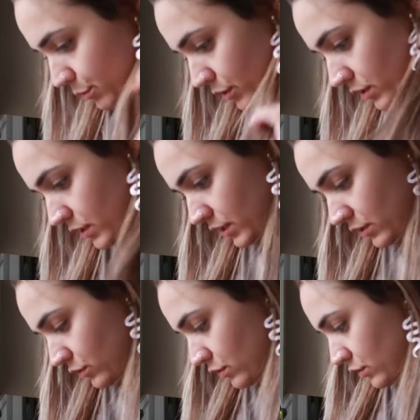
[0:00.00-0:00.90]
put that
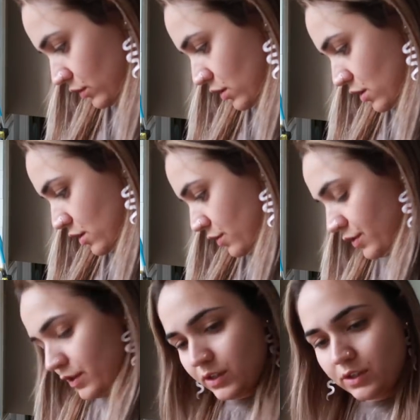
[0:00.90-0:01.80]
on
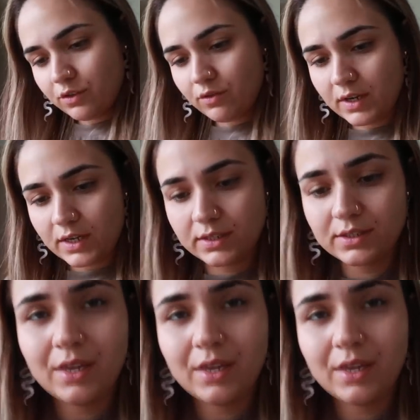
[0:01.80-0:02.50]
30 degrees.